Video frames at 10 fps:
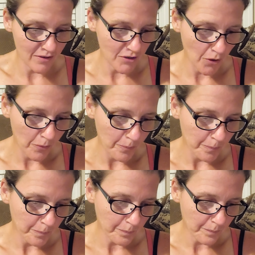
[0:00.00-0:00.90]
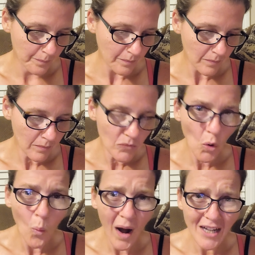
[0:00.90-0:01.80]
So
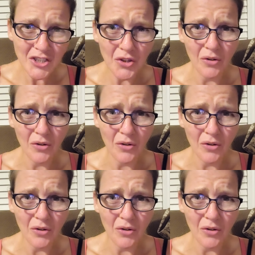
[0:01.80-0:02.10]
watch